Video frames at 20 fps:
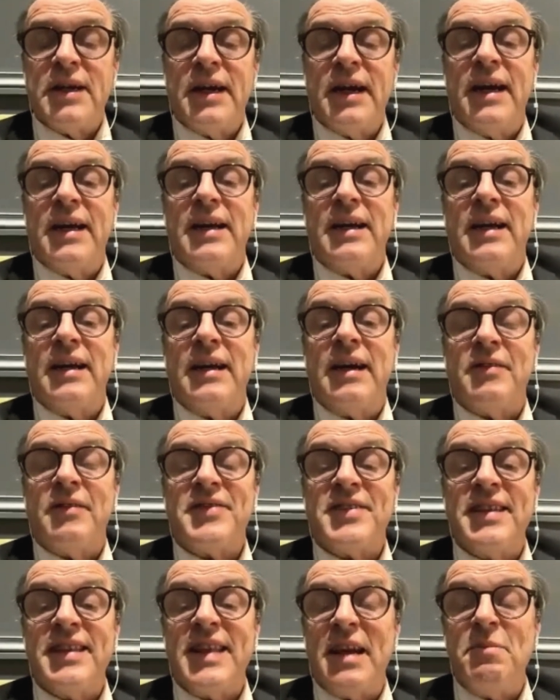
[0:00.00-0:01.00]
And I've
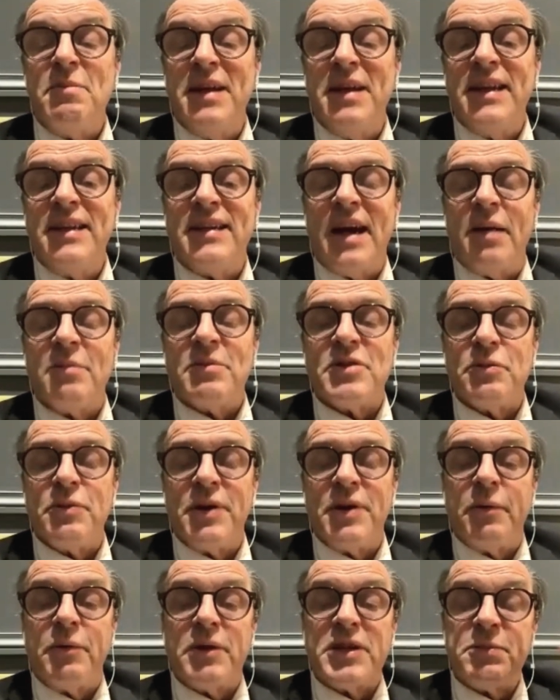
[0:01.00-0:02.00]
seen that many times.
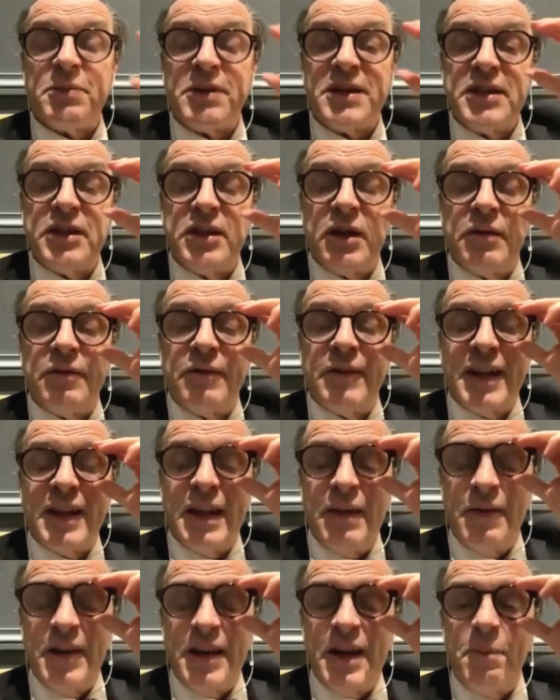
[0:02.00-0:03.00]
When I was president of Van
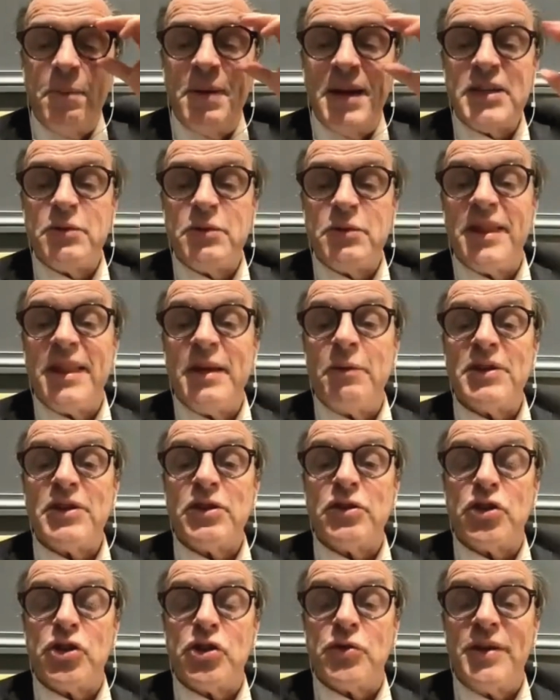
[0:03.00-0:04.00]
Cleef & Arpels, where there was
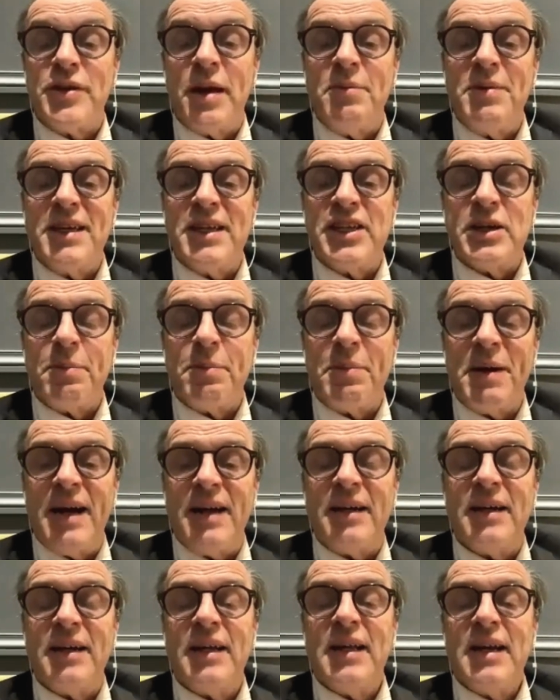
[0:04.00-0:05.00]
a tsunami in
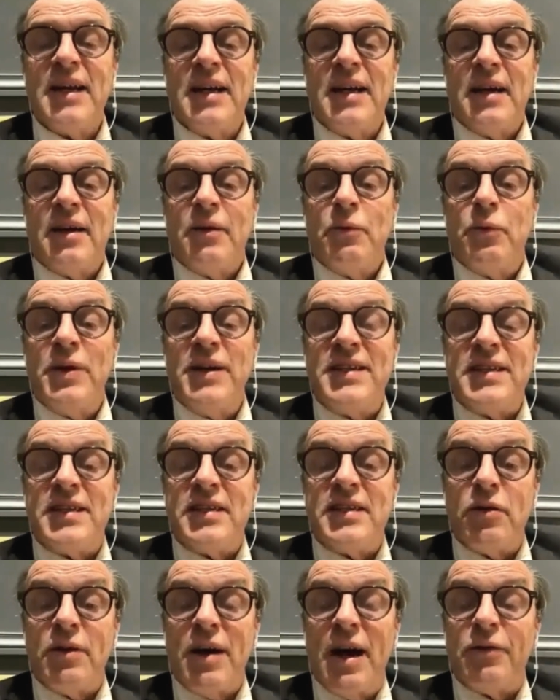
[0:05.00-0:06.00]
Japan,
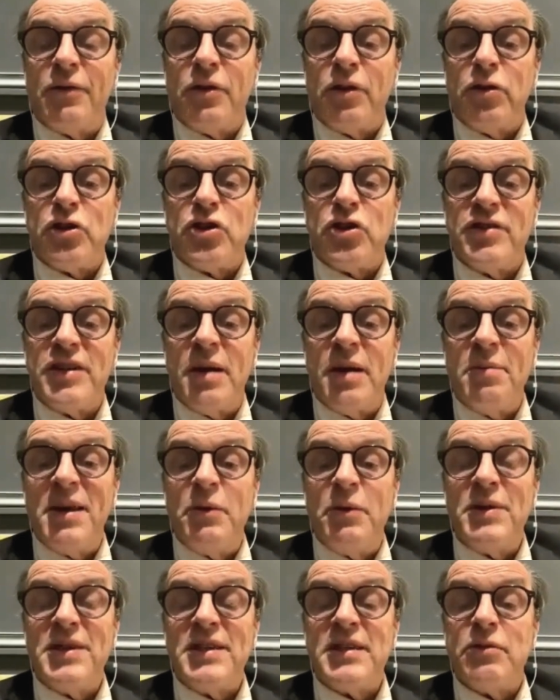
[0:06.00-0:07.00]
after the
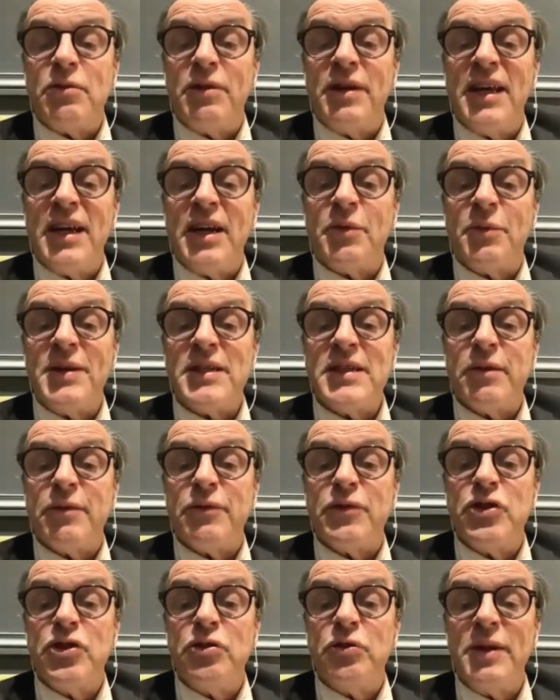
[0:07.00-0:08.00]
tsunami, we saw an increase
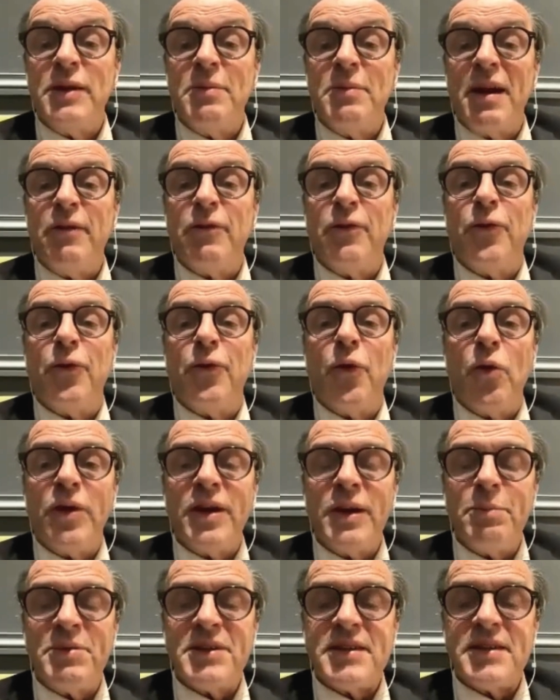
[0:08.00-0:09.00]
of jewelry by
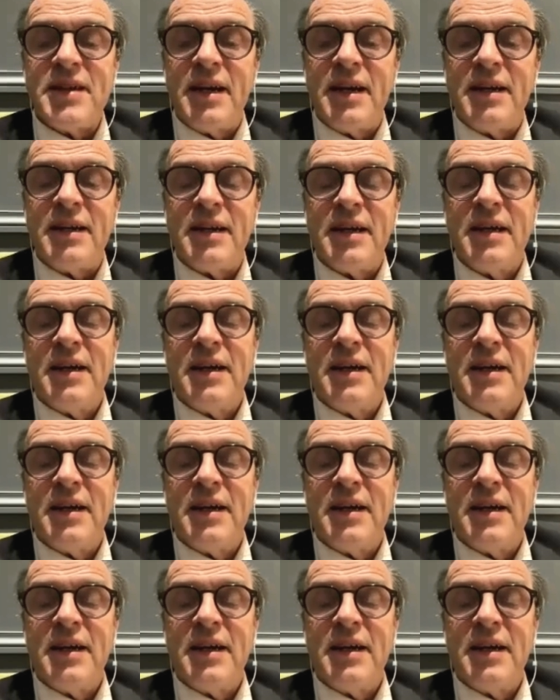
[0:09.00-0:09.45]
40%.